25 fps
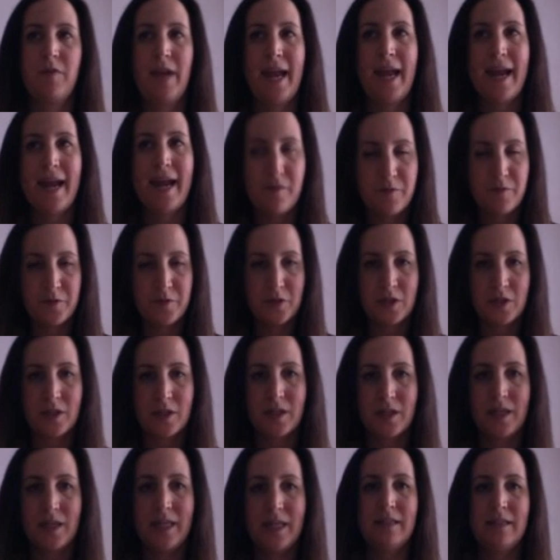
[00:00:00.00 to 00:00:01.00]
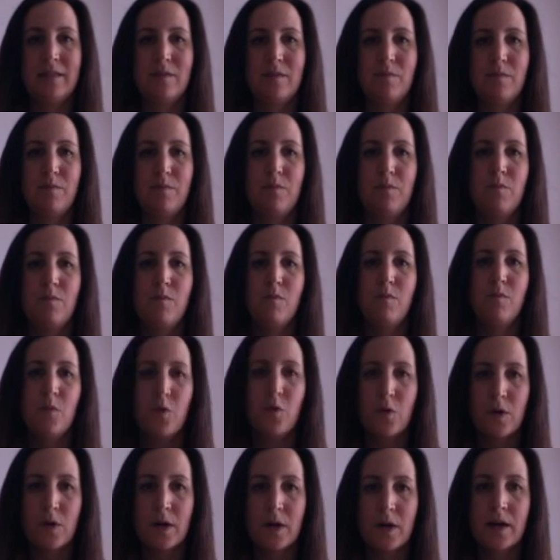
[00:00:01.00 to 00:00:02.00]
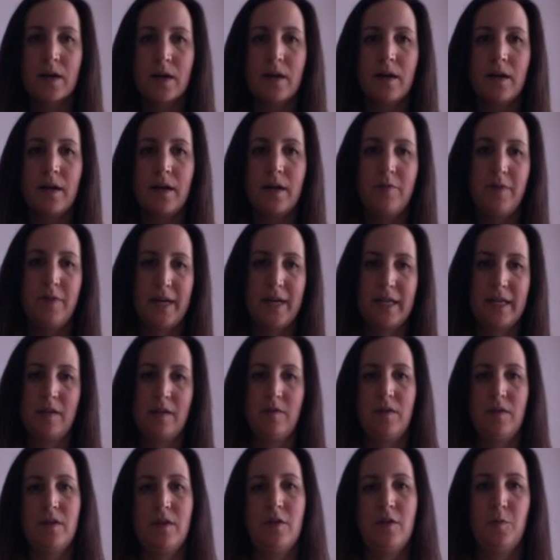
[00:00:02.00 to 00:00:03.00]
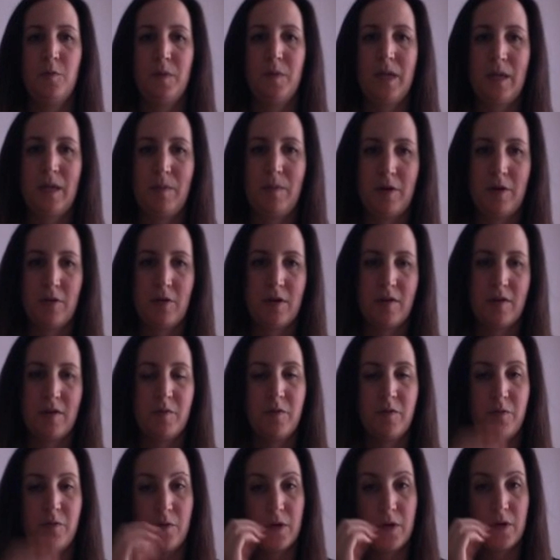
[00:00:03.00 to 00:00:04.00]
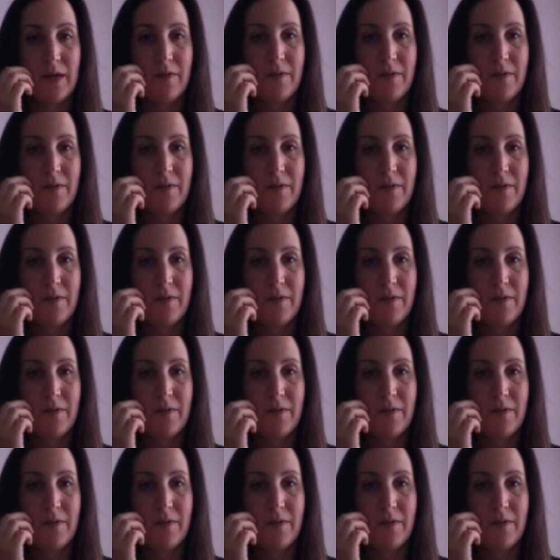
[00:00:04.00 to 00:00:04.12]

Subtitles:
after is more effective than the opening paragraph before.